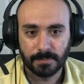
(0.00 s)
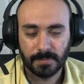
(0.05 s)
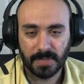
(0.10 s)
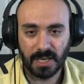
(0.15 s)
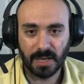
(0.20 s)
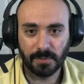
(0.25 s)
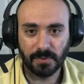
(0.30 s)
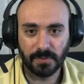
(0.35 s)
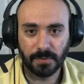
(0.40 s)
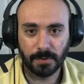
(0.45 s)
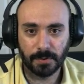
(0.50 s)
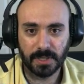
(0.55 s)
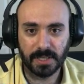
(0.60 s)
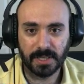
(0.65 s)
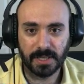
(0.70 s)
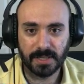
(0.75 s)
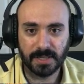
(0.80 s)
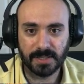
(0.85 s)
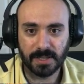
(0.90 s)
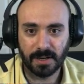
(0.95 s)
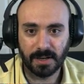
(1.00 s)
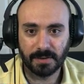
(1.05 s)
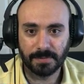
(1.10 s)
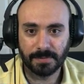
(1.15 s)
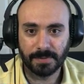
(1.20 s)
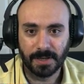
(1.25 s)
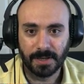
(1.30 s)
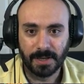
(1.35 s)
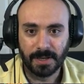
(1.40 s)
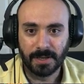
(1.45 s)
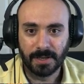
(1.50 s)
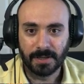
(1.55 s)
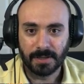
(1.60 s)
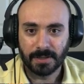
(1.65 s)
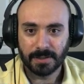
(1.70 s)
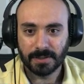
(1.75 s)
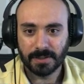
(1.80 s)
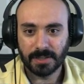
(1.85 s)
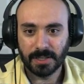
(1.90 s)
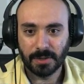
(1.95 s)
Yeah, before he gets off,
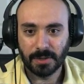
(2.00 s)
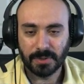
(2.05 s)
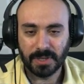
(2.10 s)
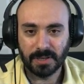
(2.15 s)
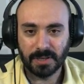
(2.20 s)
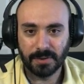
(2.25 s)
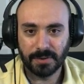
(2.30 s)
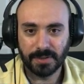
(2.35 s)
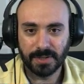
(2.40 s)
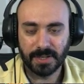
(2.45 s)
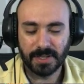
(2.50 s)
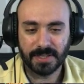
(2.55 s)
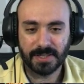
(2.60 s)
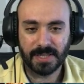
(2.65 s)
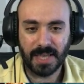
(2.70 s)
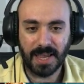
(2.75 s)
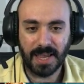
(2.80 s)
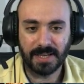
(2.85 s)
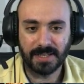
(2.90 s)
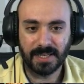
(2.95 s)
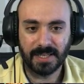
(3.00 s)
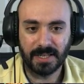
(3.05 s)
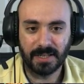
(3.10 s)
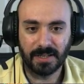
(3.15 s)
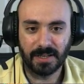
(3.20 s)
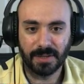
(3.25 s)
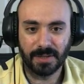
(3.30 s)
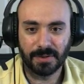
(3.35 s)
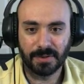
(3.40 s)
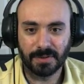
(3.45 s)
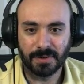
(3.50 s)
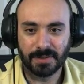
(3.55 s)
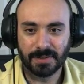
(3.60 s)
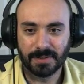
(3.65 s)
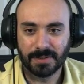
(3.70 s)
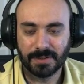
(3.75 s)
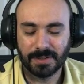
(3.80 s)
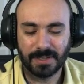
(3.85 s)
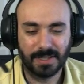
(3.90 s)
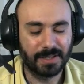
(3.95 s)
you know, kill this and hit another.
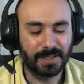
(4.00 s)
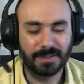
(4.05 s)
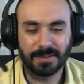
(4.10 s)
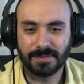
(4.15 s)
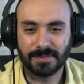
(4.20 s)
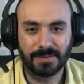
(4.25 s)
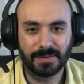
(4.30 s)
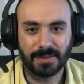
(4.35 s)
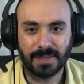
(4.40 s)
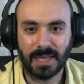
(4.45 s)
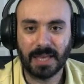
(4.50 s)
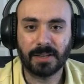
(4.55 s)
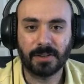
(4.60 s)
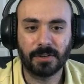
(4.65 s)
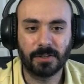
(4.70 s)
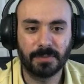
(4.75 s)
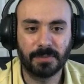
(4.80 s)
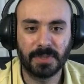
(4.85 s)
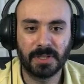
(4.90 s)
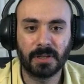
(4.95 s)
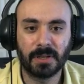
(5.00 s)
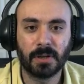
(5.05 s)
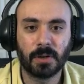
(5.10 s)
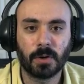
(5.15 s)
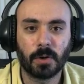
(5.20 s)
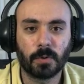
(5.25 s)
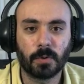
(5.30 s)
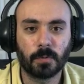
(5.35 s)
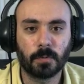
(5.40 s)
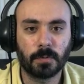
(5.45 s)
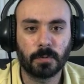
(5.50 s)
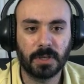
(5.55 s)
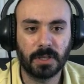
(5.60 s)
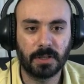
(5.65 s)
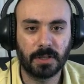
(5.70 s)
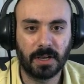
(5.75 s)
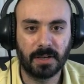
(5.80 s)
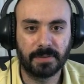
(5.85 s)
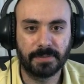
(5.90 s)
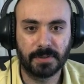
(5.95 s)
Yeah, that could have been
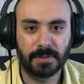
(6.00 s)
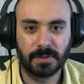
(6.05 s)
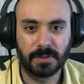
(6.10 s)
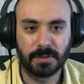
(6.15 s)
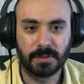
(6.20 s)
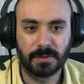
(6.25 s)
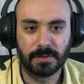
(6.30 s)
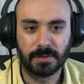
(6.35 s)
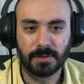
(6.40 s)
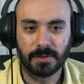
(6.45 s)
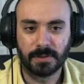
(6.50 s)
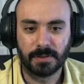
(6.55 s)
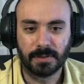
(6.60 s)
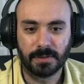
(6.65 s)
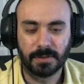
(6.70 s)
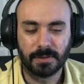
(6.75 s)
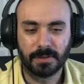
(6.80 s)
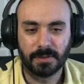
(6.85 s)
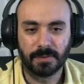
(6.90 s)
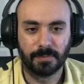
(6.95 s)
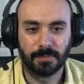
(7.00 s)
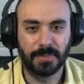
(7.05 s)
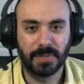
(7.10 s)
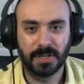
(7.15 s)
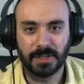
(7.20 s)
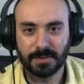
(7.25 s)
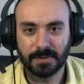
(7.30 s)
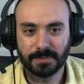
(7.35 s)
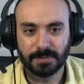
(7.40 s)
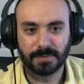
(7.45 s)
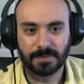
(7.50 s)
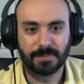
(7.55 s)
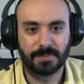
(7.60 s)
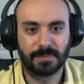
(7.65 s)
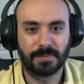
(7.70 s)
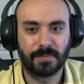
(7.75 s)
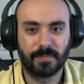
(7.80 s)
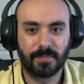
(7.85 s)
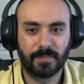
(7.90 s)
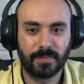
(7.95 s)
real awful. But
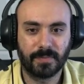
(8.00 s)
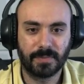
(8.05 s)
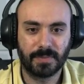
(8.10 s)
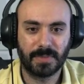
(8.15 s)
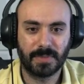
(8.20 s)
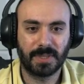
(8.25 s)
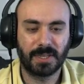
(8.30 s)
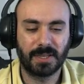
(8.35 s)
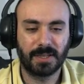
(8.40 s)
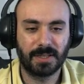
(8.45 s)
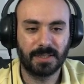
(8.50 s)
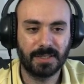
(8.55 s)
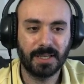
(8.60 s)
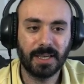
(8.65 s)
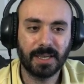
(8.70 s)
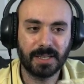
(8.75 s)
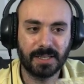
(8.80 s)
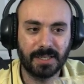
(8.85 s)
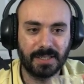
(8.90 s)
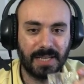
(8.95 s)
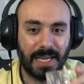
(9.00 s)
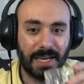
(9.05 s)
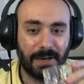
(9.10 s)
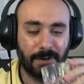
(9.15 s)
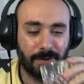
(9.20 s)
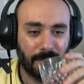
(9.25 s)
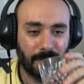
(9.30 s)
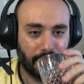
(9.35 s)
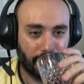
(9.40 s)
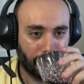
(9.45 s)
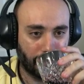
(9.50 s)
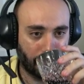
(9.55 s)
taking it down.